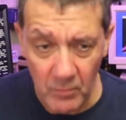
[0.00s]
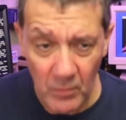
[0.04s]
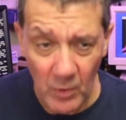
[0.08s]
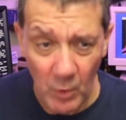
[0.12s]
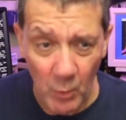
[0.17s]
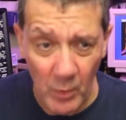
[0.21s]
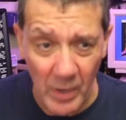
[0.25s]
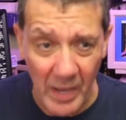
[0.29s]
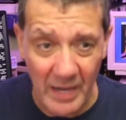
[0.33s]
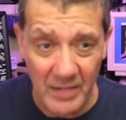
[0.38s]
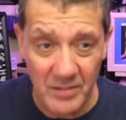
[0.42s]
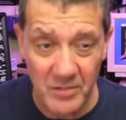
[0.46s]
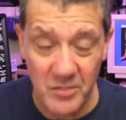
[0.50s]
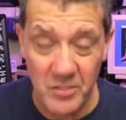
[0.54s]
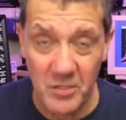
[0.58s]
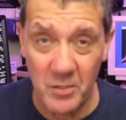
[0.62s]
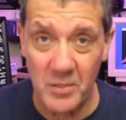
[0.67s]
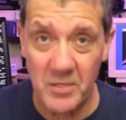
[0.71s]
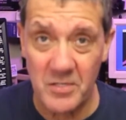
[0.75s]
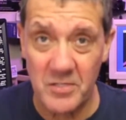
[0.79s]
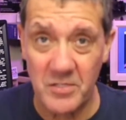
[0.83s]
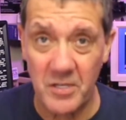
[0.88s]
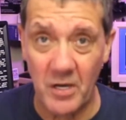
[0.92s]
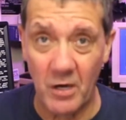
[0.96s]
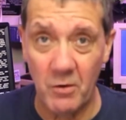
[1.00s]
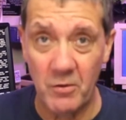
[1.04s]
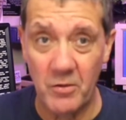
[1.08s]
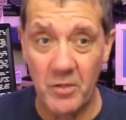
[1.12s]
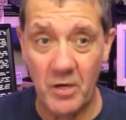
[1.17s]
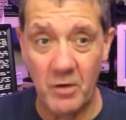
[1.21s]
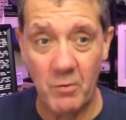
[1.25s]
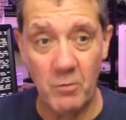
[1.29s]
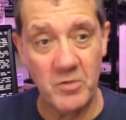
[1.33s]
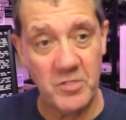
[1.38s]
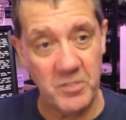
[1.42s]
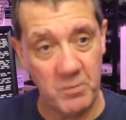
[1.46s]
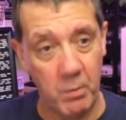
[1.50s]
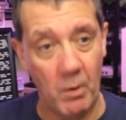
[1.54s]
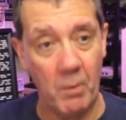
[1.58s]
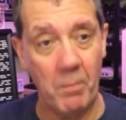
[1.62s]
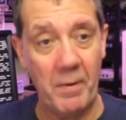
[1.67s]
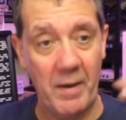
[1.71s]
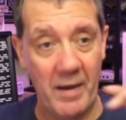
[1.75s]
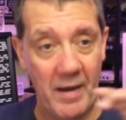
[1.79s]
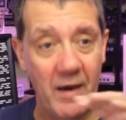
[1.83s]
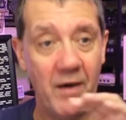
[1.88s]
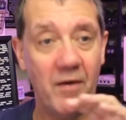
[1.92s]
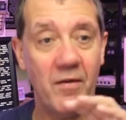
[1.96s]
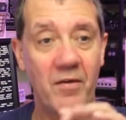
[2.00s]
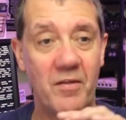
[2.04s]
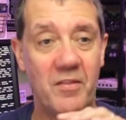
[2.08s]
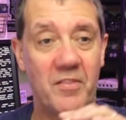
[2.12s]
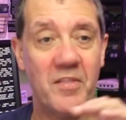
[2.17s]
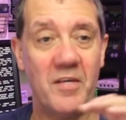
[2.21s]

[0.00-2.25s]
we had to do it so that we swap out